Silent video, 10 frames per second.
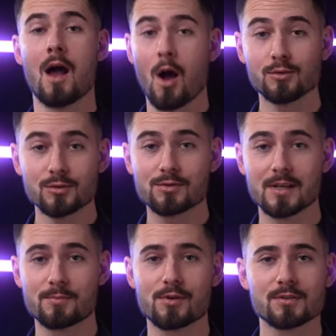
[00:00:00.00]
How to create
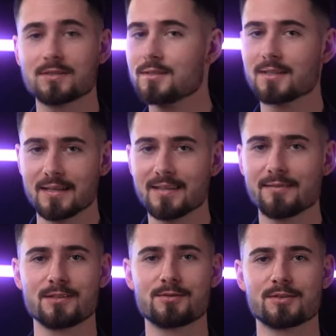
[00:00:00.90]
proxies in
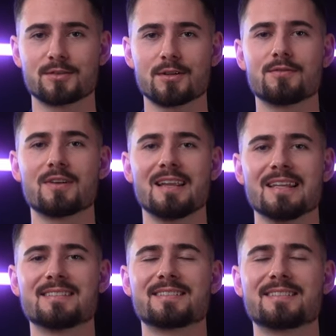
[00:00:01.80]
DaVinci Resolve, let's